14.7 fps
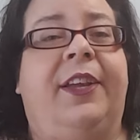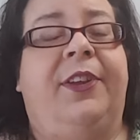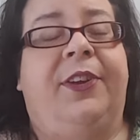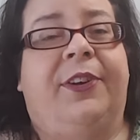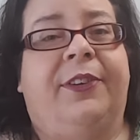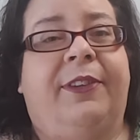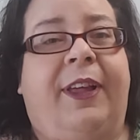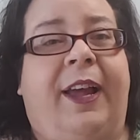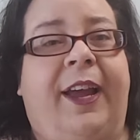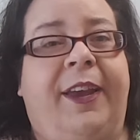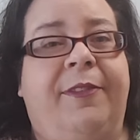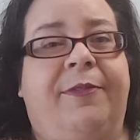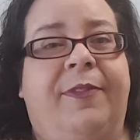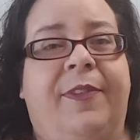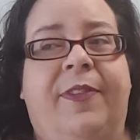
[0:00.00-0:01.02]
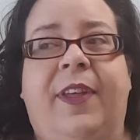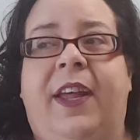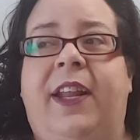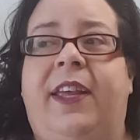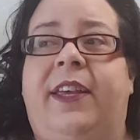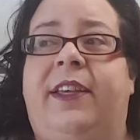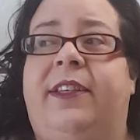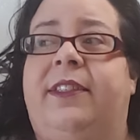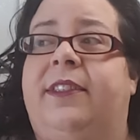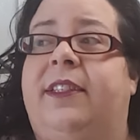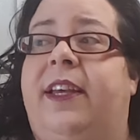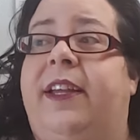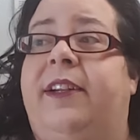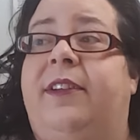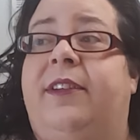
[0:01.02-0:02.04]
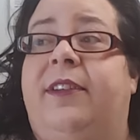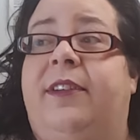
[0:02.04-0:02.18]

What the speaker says: in your life that